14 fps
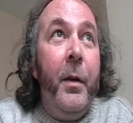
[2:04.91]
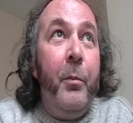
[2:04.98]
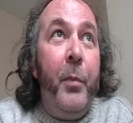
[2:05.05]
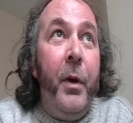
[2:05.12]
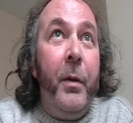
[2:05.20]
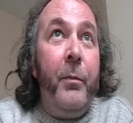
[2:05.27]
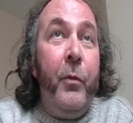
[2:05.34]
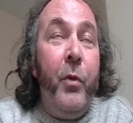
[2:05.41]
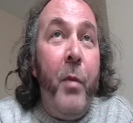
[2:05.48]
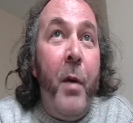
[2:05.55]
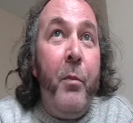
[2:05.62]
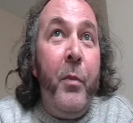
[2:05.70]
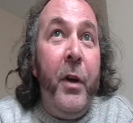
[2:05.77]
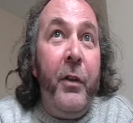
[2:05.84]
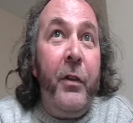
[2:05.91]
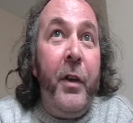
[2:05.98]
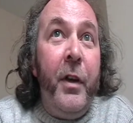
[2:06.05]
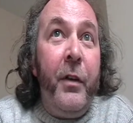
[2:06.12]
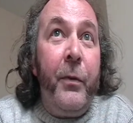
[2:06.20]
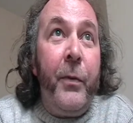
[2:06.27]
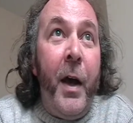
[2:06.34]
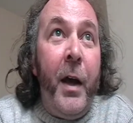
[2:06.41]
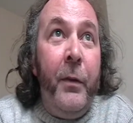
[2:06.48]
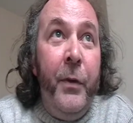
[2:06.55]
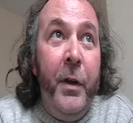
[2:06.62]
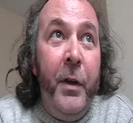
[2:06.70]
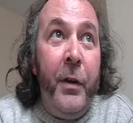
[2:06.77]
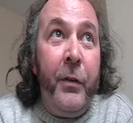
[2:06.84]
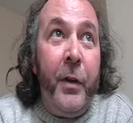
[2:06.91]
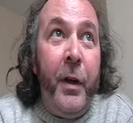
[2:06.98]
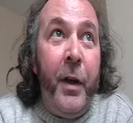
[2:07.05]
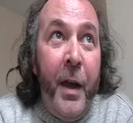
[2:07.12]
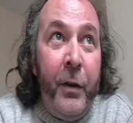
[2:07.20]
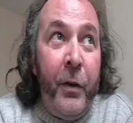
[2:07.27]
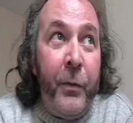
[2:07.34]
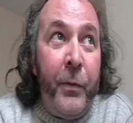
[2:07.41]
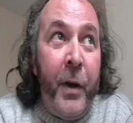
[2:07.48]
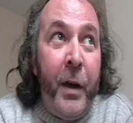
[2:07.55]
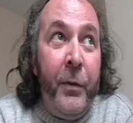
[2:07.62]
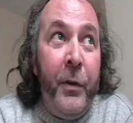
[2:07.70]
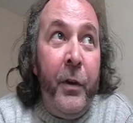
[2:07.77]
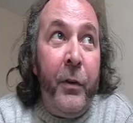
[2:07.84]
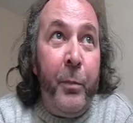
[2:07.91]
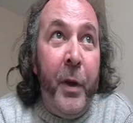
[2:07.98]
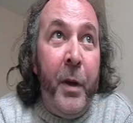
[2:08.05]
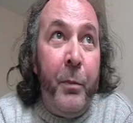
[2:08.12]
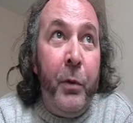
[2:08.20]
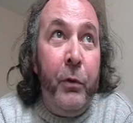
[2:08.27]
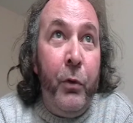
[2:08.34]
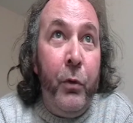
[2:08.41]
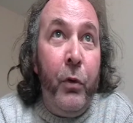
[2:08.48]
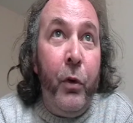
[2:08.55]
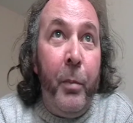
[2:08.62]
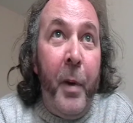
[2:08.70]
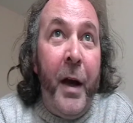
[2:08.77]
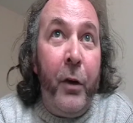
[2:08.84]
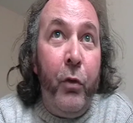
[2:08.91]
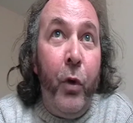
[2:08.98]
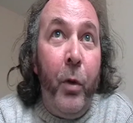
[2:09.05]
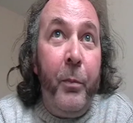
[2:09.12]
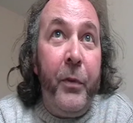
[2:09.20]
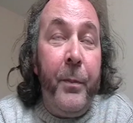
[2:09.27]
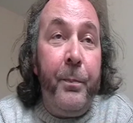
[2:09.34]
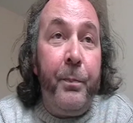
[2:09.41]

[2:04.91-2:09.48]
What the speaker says: But remember, it's 5 years, and at the end of 5 years, people do go bankrupt.